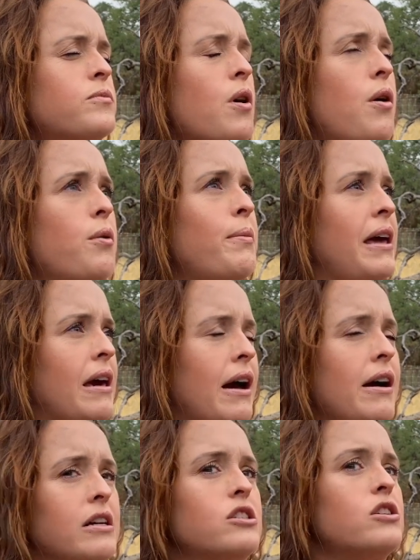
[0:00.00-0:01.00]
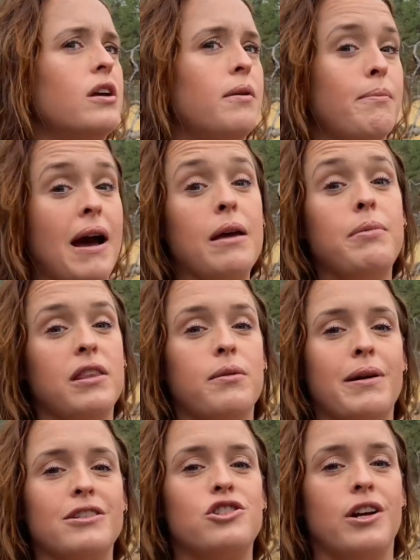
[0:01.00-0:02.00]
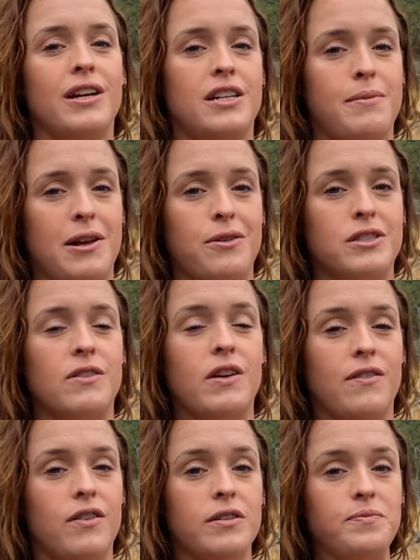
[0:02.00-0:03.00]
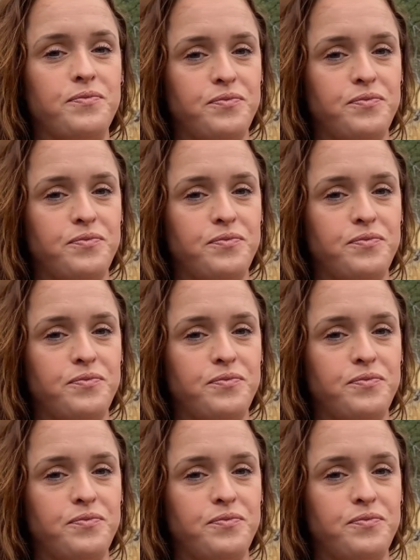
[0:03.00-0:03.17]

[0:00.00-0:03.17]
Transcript: Oh my gosh. Might be the best cherry tomatoes I've ever